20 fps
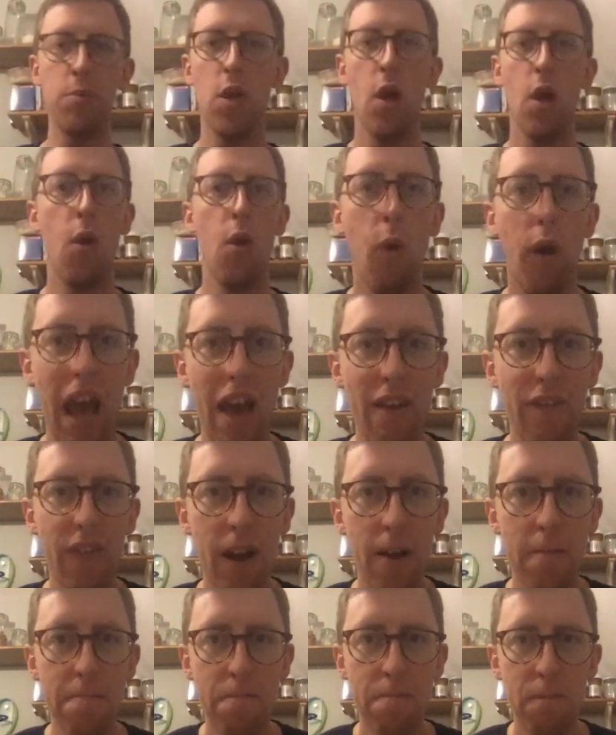whatever.
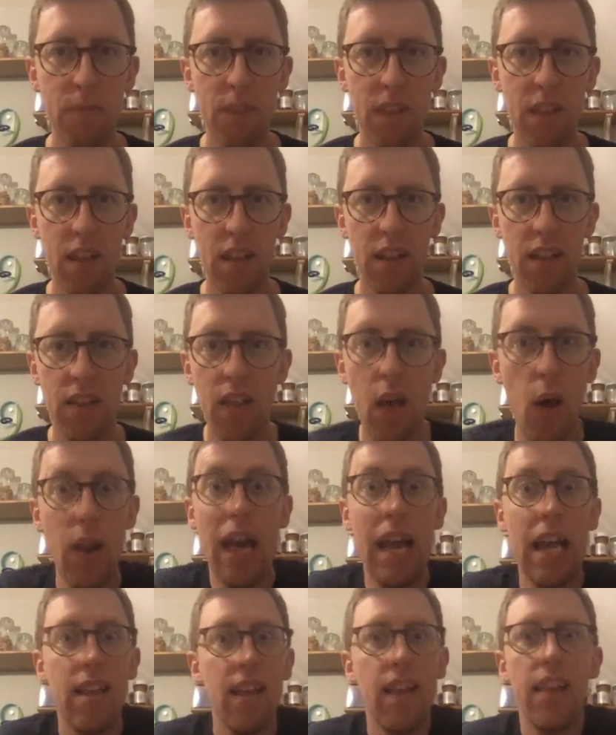No,
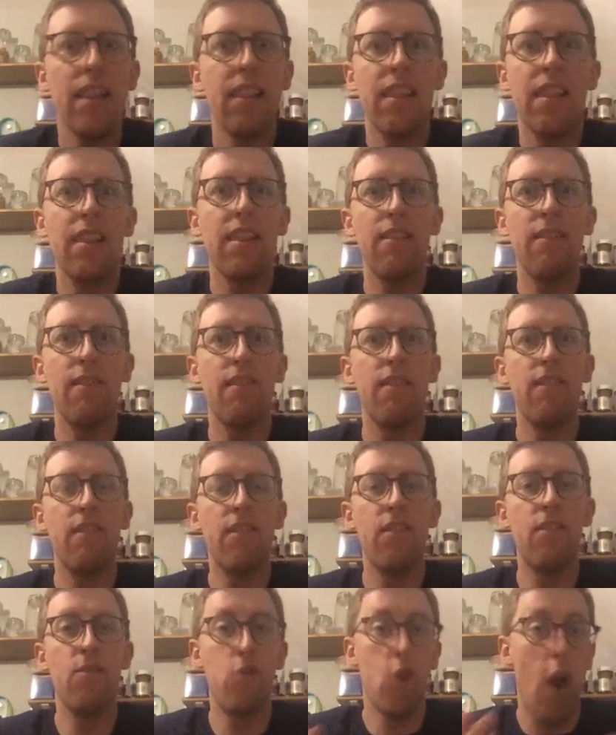like,
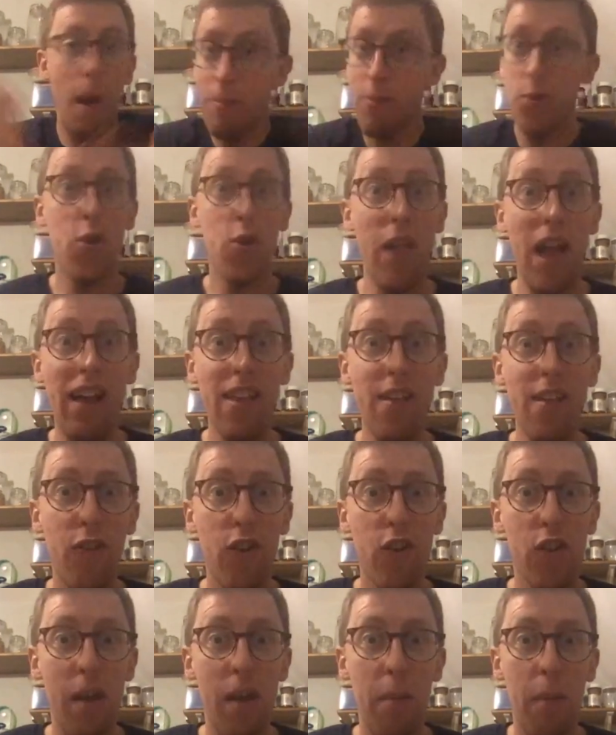I'm just telling you, for
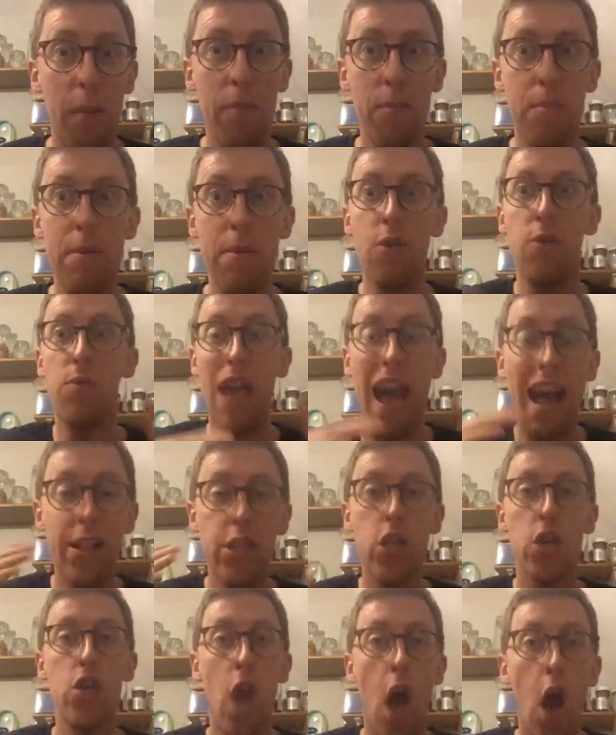example, you get to
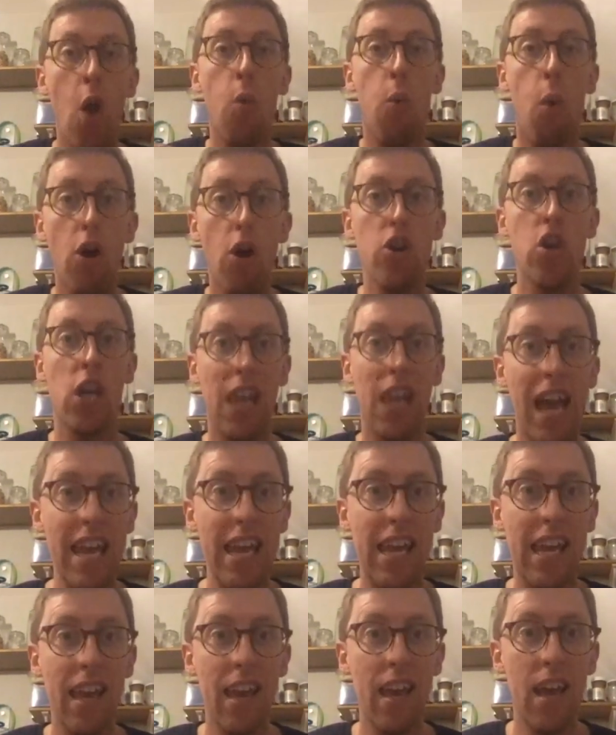know what you like.
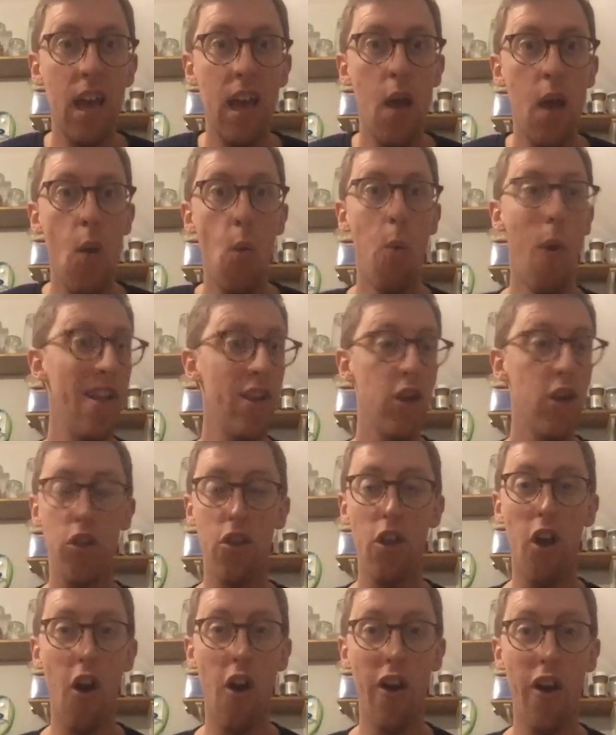When you're
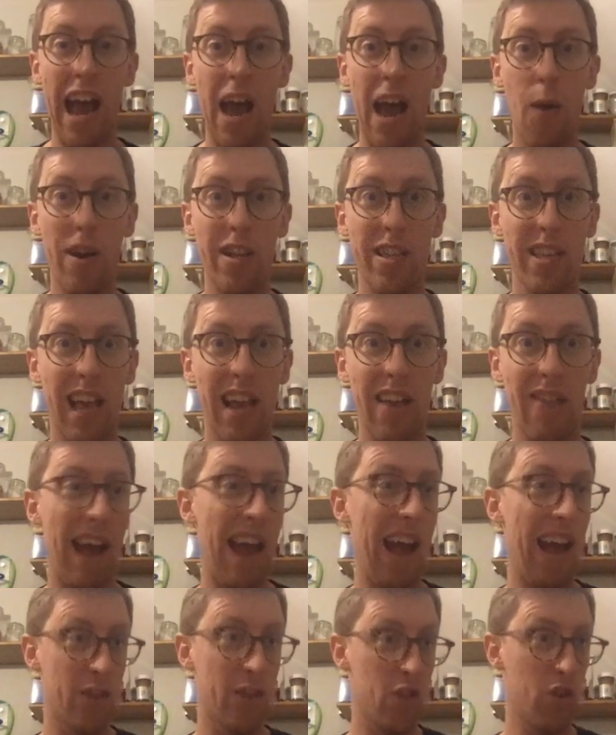starting out, it's like,
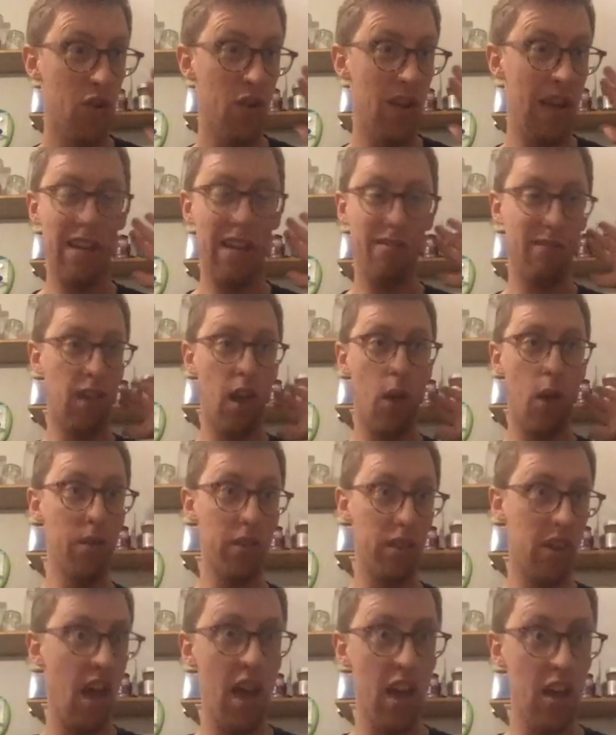right, I'll go with
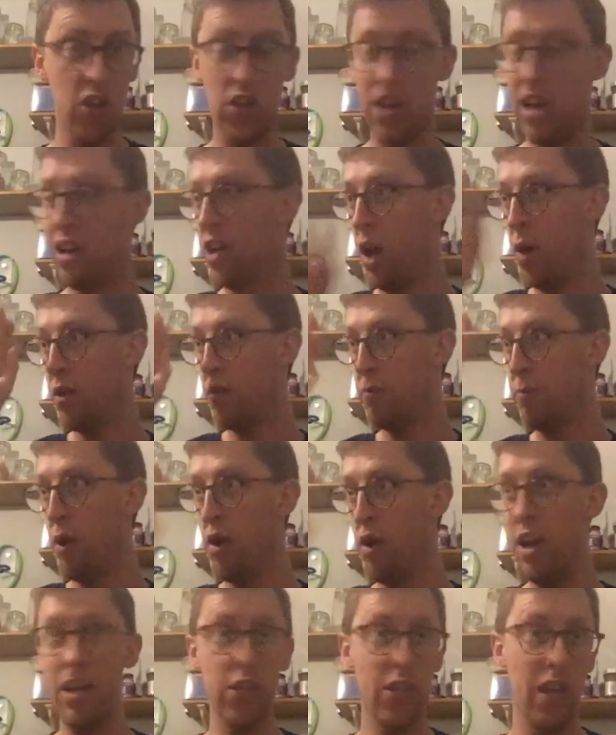girls, I'll go with
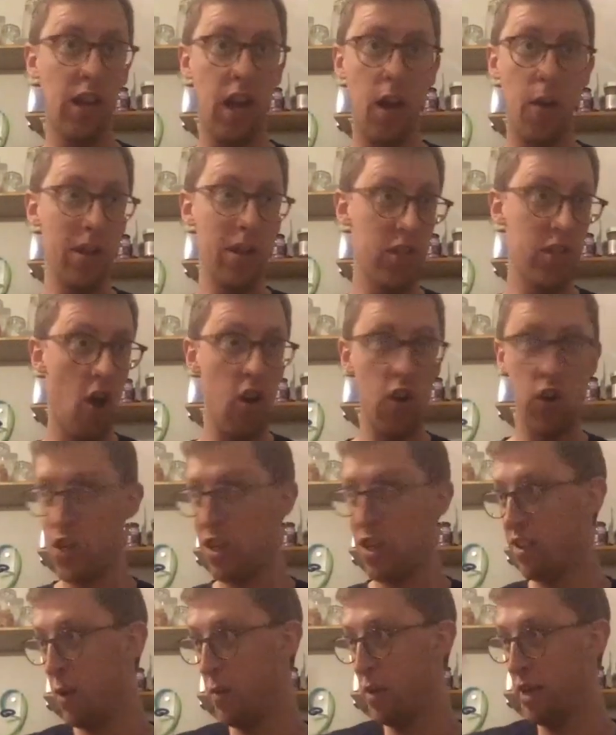boys, I'll go with dogs, I'll
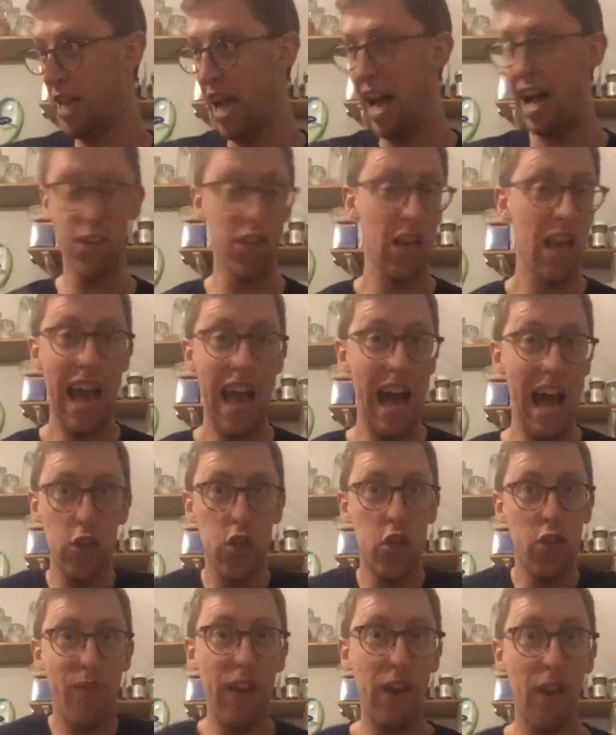go with cats. I'll
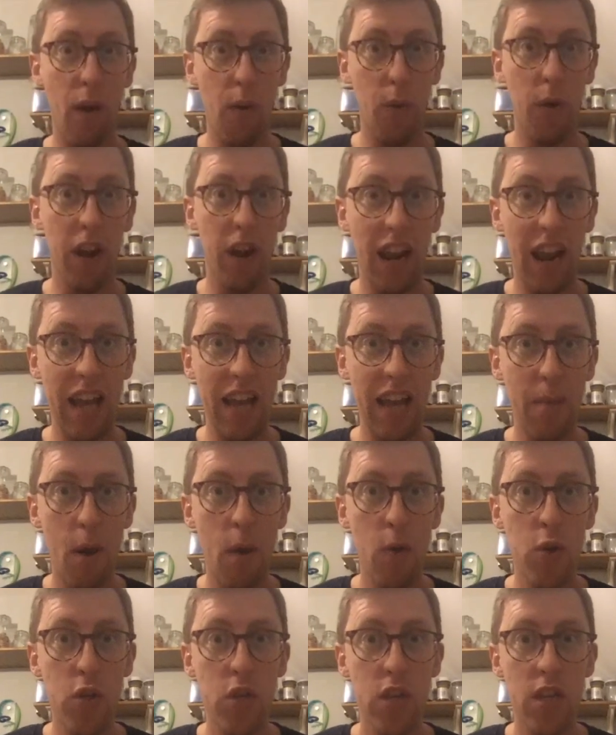just figure out what I like the
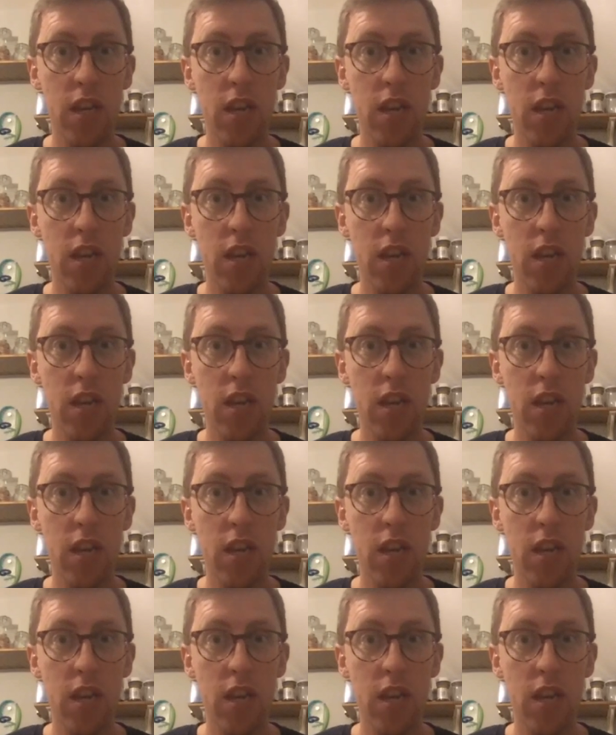most.